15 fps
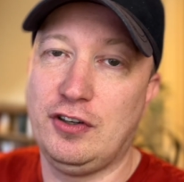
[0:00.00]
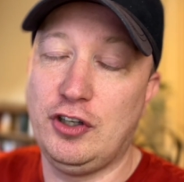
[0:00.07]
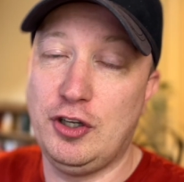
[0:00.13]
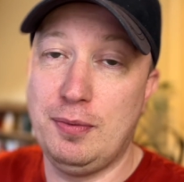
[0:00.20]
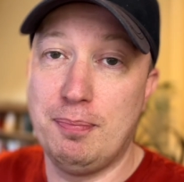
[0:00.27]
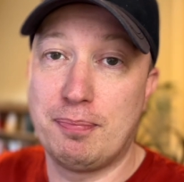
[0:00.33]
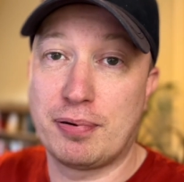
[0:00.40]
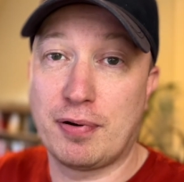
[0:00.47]

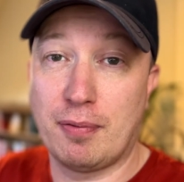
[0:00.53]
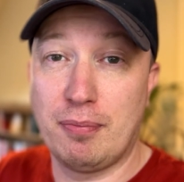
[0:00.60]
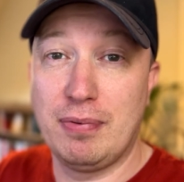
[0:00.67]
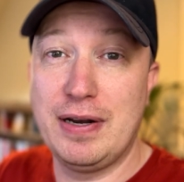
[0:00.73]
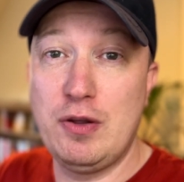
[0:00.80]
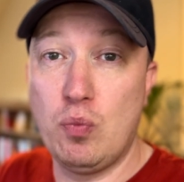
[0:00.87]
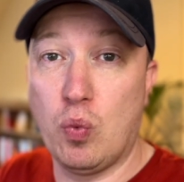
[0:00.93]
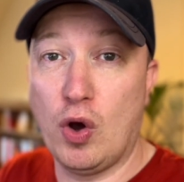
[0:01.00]
You
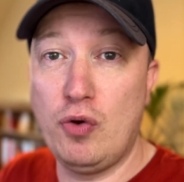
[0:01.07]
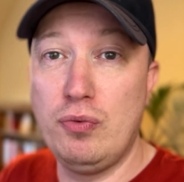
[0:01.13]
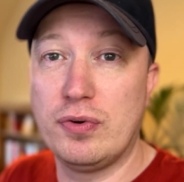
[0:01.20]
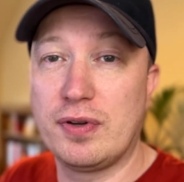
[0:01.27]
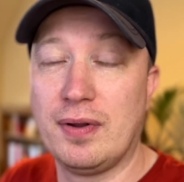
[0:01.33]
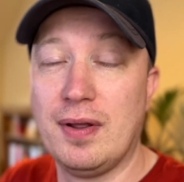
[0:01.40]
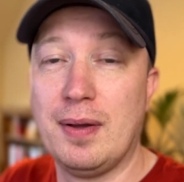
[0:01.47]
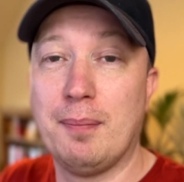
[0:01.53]
probably won't,
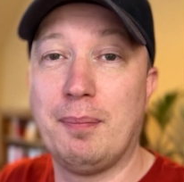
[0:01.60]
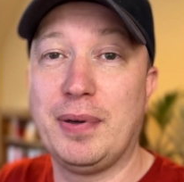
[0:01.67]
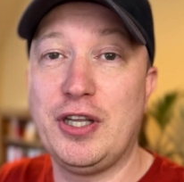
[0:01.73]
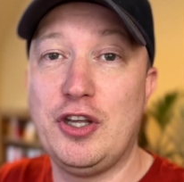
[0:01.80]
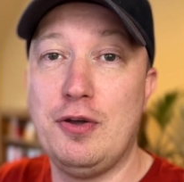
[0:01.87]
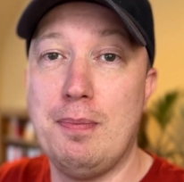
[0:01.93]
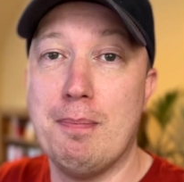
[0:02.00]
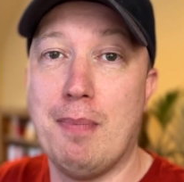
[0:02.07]
but
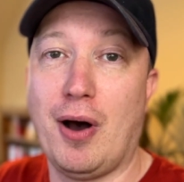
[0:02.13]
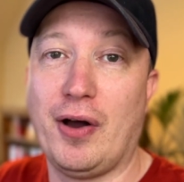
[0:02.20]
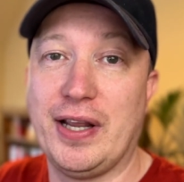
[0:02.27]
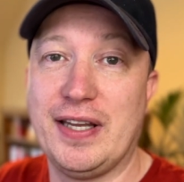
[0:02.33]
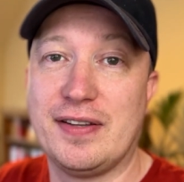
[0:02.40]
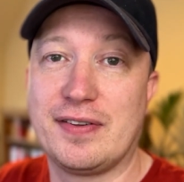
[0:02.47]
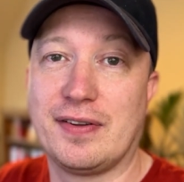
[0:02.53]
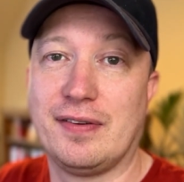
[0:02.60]
you
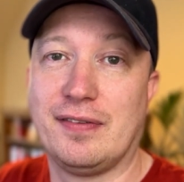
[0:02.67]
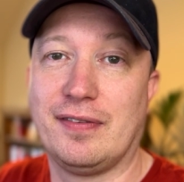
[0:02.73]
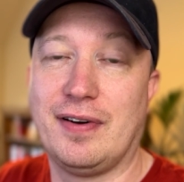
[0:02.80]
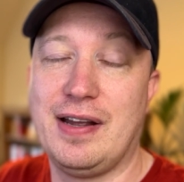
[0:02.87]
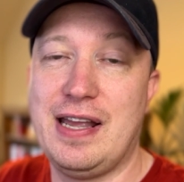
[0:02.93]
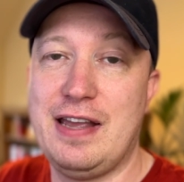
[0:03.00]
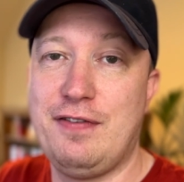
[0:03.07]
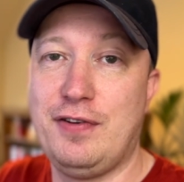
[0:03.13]
might,
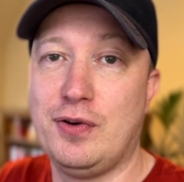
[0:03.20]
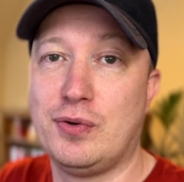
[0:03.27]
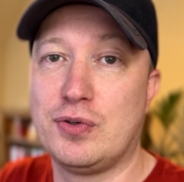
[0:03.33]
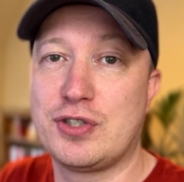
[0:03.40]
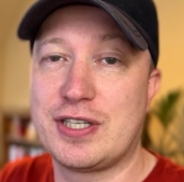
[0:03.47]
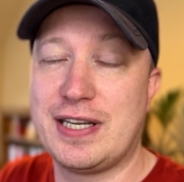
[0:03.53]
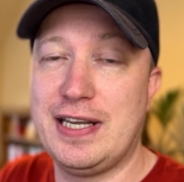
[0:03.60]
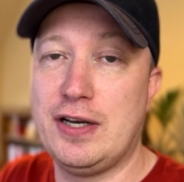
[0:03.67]
right? If you're
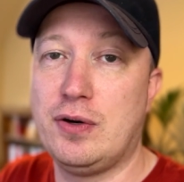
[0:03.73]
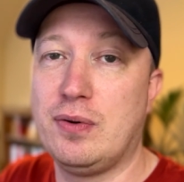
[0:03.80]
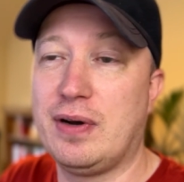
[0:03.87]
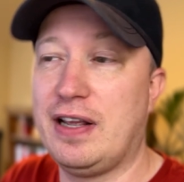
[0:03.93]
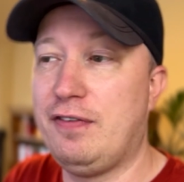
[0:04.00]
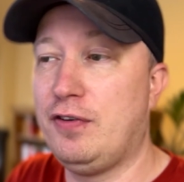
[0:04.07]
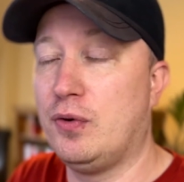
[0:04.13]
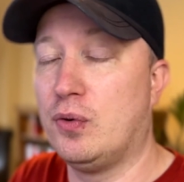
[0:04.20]
skilled,
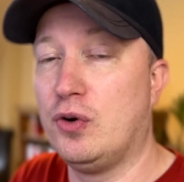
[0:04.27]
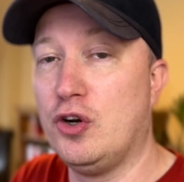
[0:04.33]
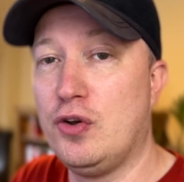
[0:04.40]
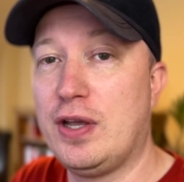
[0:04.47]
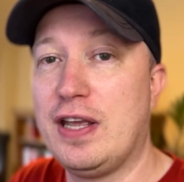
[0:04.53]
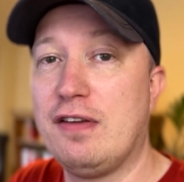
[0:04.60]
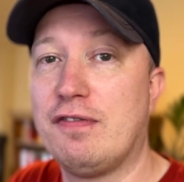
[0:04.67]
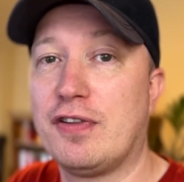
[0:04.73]
if you're
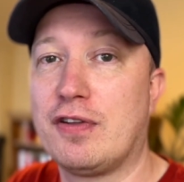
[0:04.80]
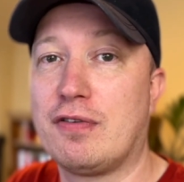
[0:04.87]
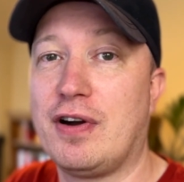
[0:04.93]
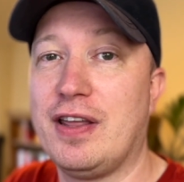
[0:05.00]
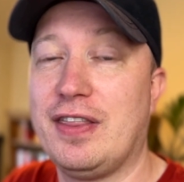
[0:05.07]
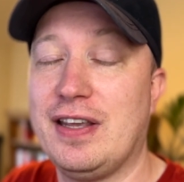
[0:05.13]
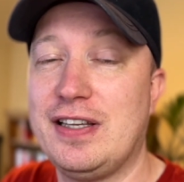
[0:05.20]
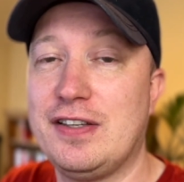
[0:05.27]
looking for the right
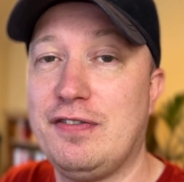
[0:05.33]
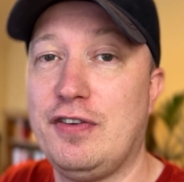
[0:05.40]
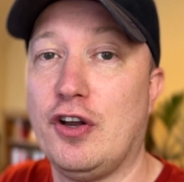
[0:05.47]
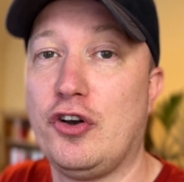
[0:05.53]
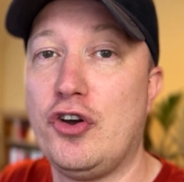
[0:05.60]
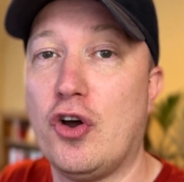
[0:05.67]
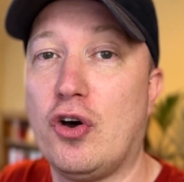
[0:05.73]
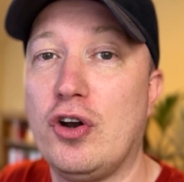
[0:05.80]
things, if you're
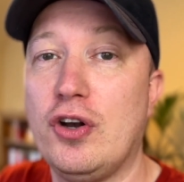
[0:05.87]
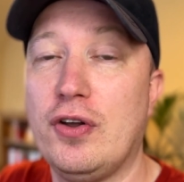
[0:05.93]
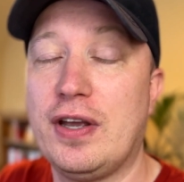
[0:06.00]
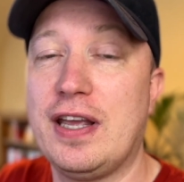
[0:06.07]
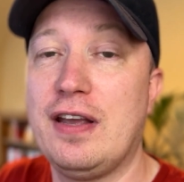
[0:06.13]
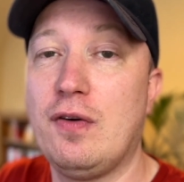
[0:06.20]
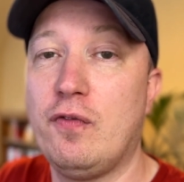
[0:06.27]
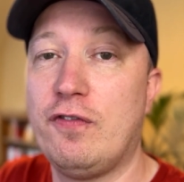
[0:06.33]
not
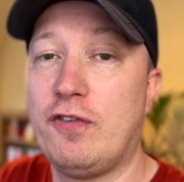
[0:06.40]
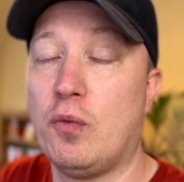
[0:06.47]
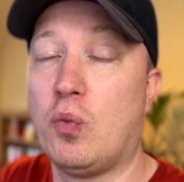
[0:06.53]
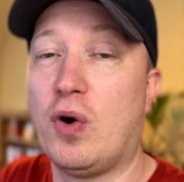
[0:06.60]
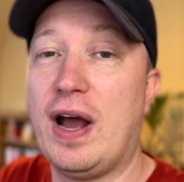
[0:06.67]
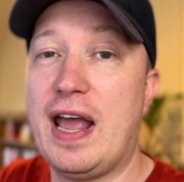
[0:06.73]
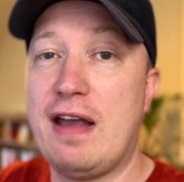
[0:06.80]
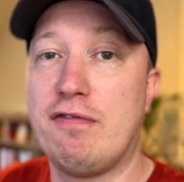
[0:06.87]
looking for
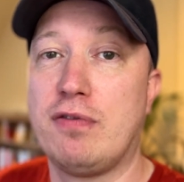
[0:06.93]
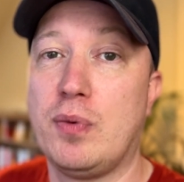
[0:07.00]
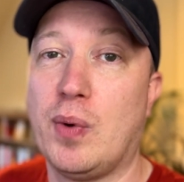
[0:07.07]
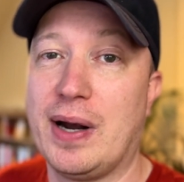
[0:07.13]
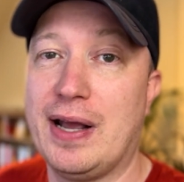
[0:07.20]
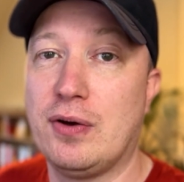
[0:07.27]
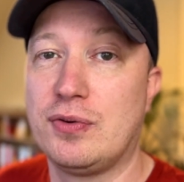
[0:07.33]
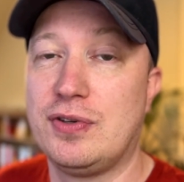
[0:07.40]
what
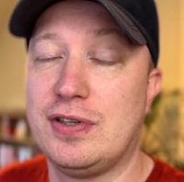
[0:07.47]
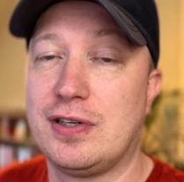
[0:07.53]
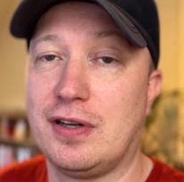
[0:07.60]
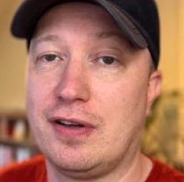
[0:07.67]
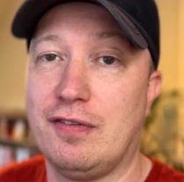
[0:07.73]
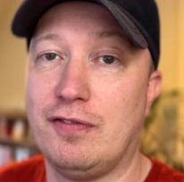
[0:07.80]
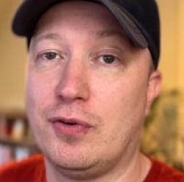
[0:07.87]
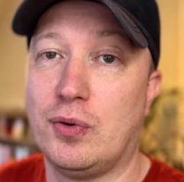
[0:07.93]
everyone else is
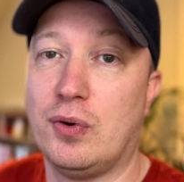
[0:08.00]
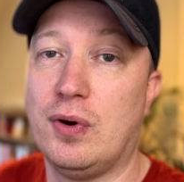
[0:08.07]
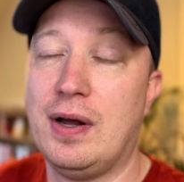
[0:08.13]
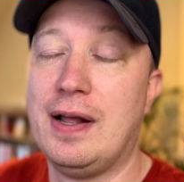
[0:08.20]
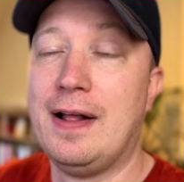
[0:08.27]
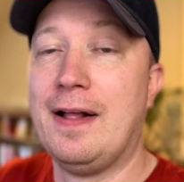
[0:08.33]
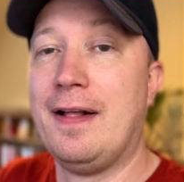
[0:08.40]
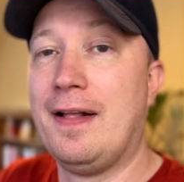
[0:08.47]
looking for,
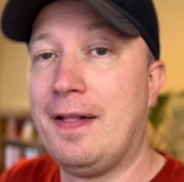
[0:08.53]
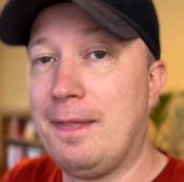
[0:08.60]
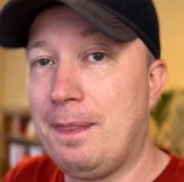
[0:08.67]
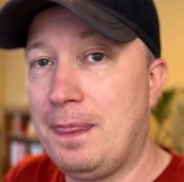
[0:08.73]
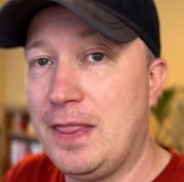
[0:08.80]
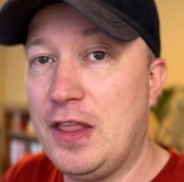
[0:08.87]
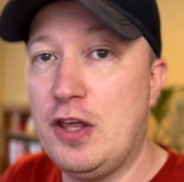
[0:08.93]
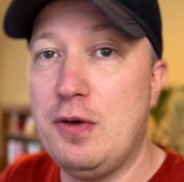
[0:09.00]

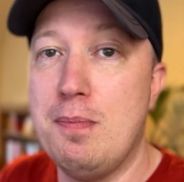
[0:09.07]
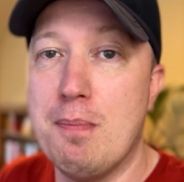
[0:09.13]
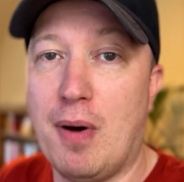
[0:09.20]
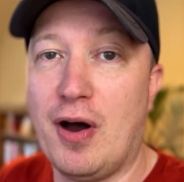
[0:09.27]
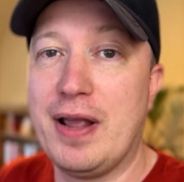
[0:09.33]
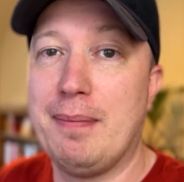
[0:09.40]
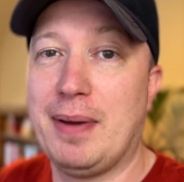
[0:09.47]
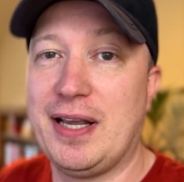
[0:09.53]
you
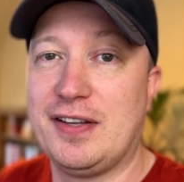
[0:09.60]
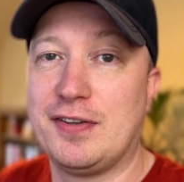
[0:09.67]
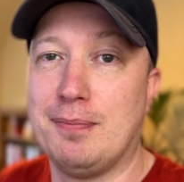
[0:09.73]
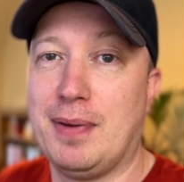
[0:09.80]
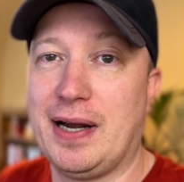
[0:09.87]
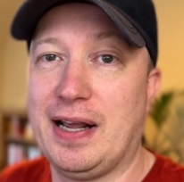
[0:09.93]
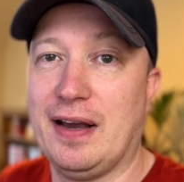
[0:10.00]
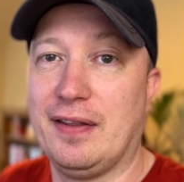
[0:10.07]
might make some
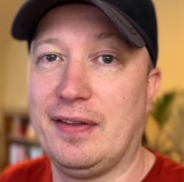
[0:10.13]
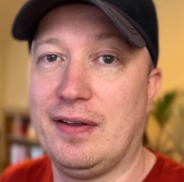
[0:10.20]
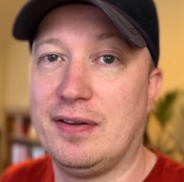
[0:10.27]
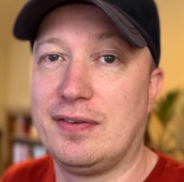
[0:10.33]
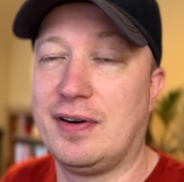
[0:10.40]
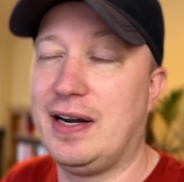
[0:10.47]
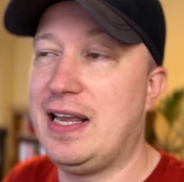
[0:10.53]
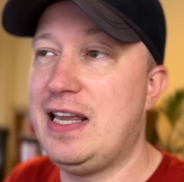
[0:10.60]
money out of this, right?